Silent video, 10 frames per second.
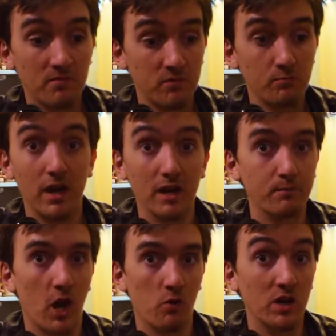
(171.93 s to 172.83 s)
main
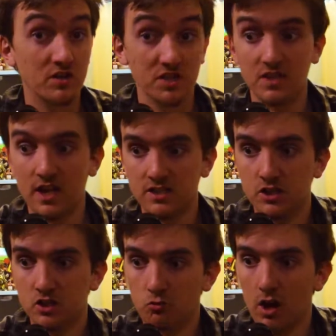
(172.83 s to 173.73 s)
Power Rangers is excellent
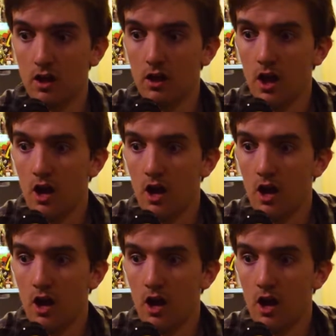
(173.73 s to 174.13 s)
as well.